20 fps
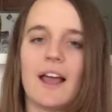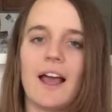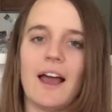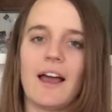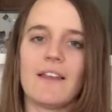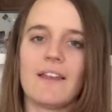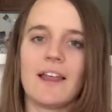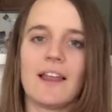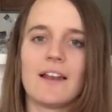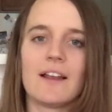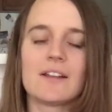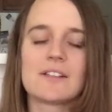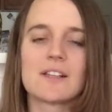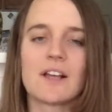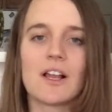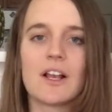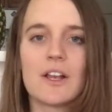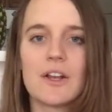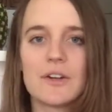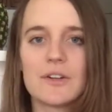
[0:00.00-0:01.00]
And then as
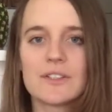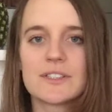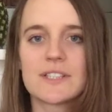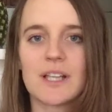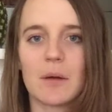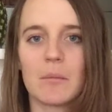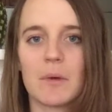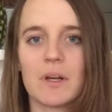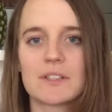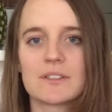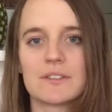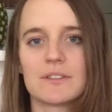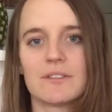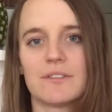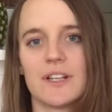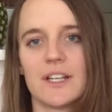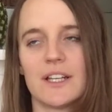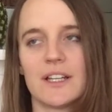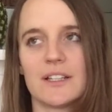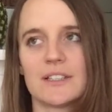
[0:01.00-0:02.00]
I lose that muscle
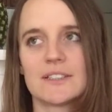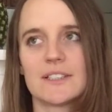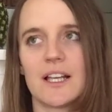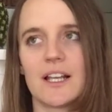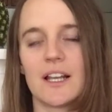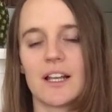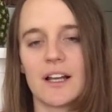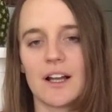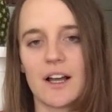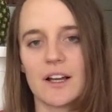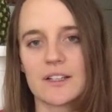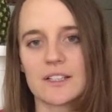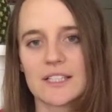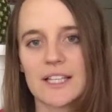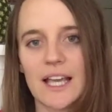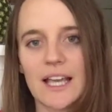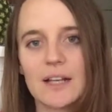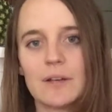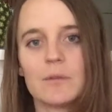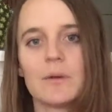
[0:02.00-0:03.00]
fitness and I kind of
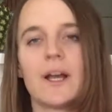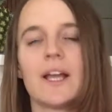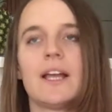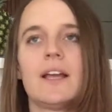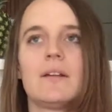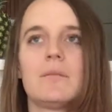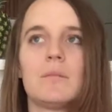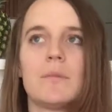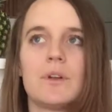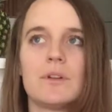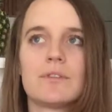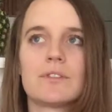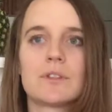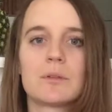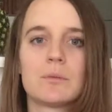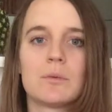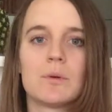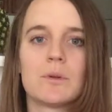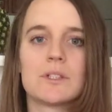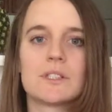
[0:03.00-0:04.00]
gain weight and move
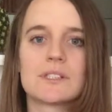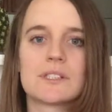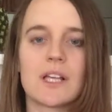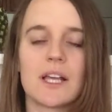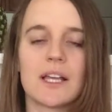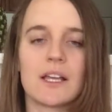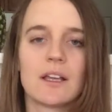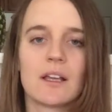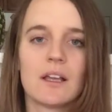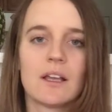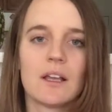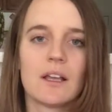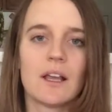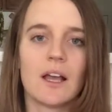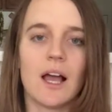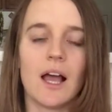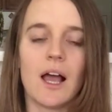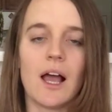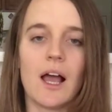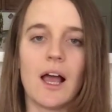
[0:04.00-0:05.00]
towards like
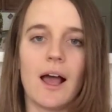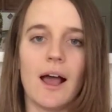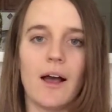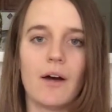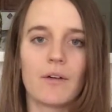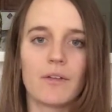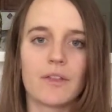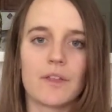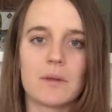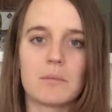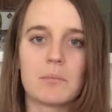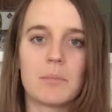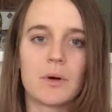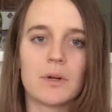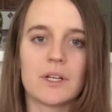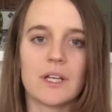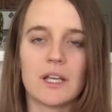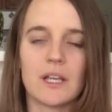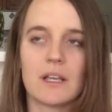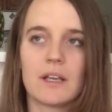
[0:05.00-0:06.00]
a healthy
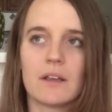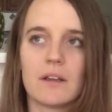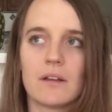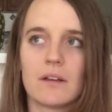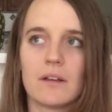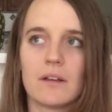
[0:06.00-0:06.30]
body,